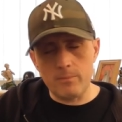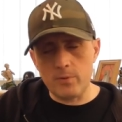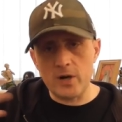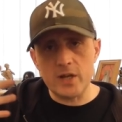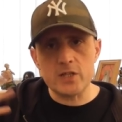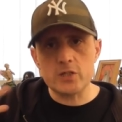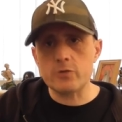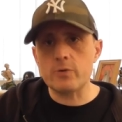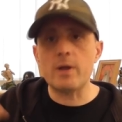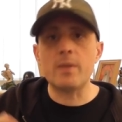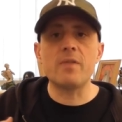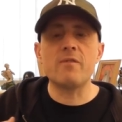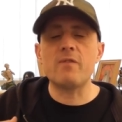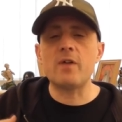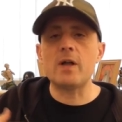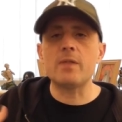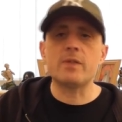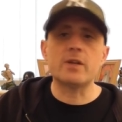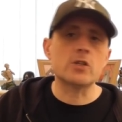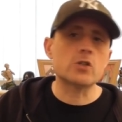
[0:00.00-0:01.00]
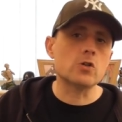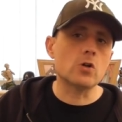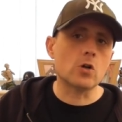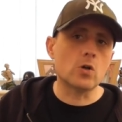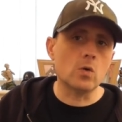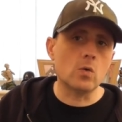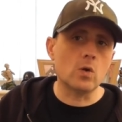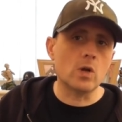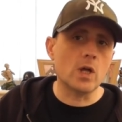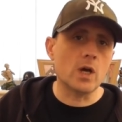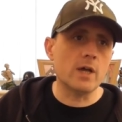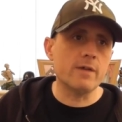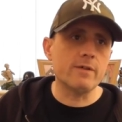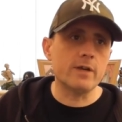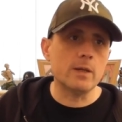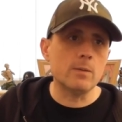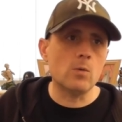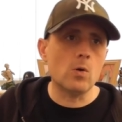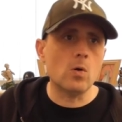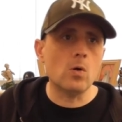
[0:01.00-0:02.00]
brains around the fact that it's not called Live
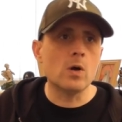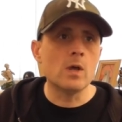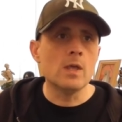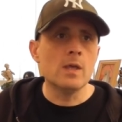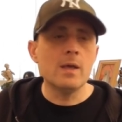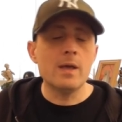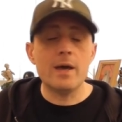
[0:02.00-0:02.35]
anymore.